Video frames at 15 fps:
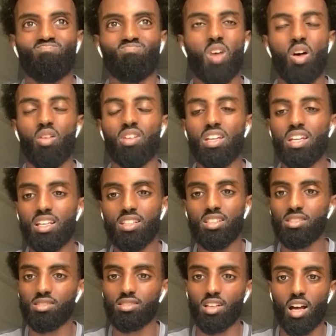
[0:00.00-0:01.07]
not
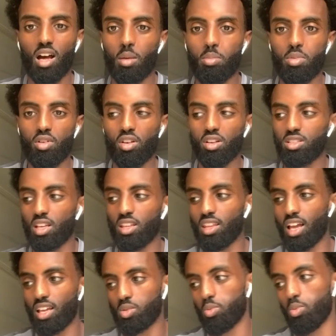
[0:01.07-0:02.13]
really. I'll be honest,
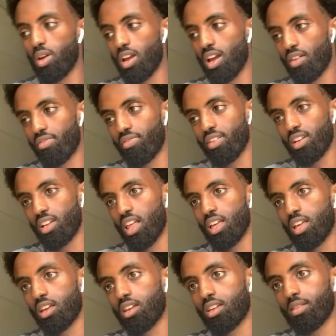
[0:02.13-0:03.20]
and that's where I feel
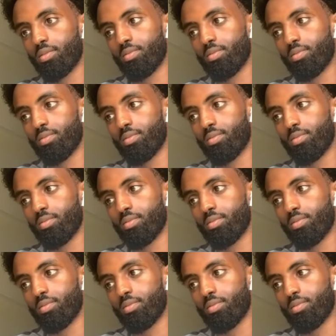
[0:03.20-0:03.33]
like